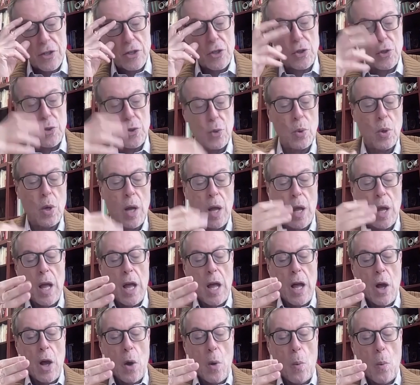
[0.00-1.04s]
just to
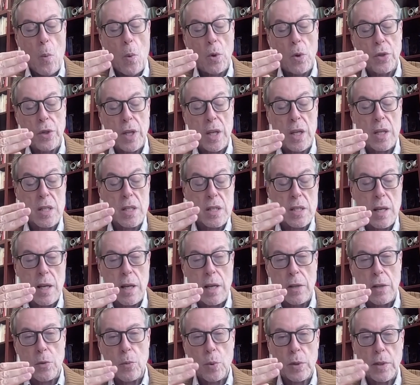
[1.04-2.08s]
what
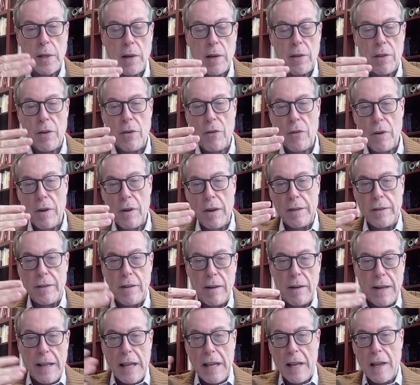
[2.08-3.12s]
are
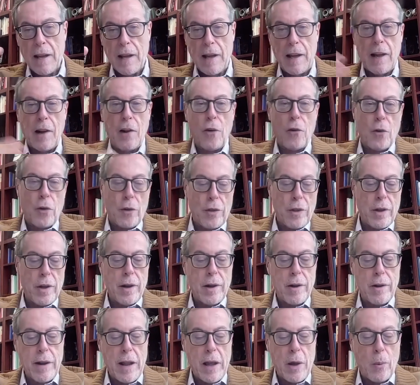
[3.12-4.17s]
the legal or
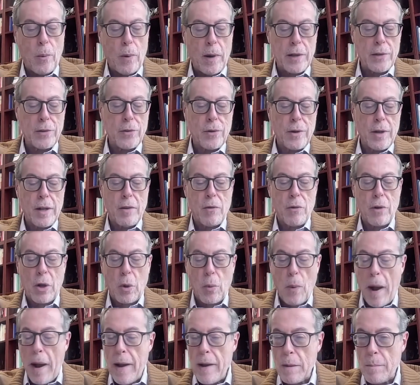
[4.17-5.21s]
the regulatory
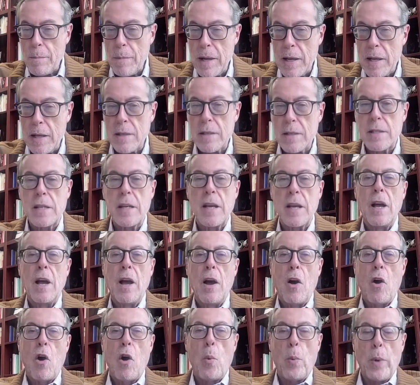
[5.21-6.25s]
requirements,
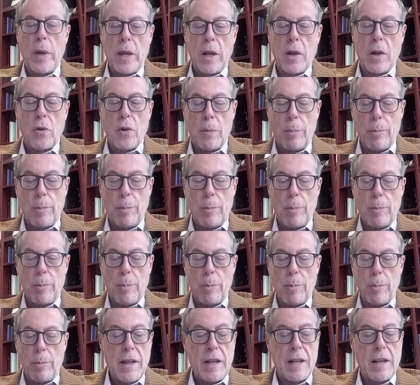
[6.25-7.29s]
how we
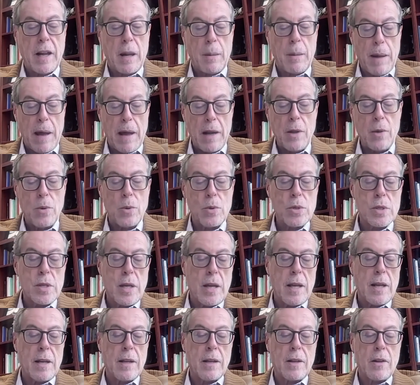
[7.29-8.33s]
incorporate ethical
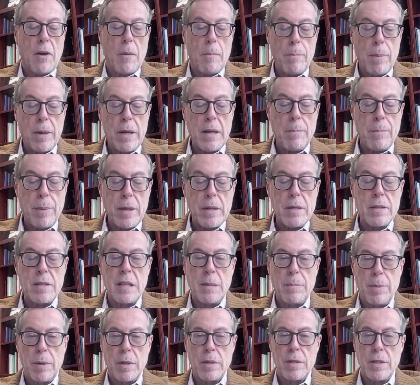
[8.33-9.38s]
values and company
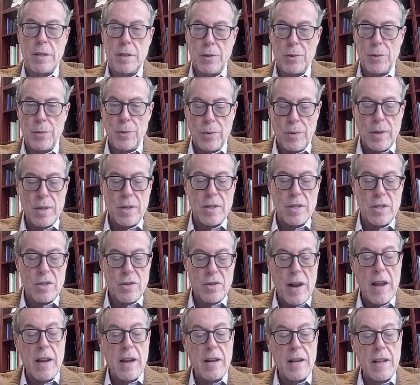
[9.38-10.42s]
principles into
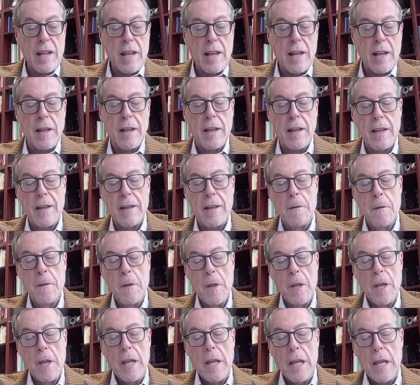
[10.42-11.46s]
this training.
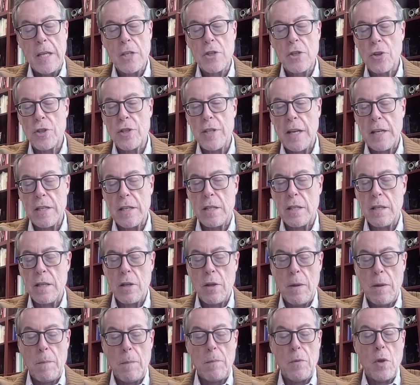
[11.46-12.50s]
It's not
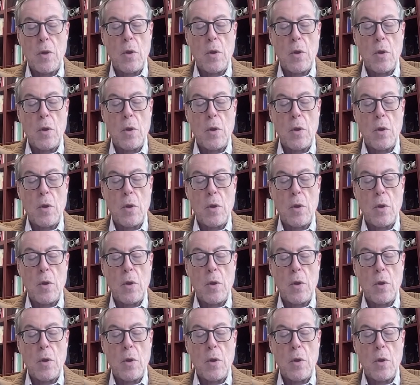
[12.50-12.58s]
just